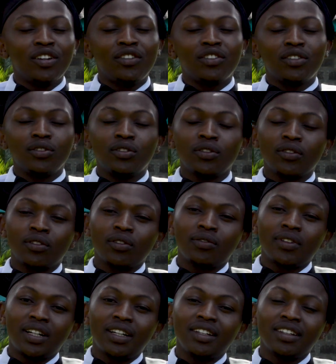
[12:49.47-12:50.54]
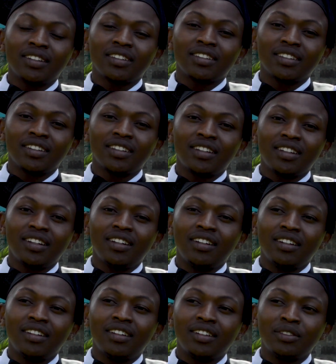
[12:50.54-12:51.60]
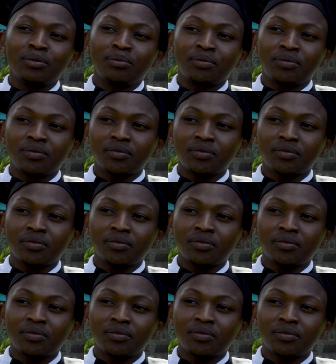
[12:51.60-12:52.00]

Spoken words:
institutions of learning, and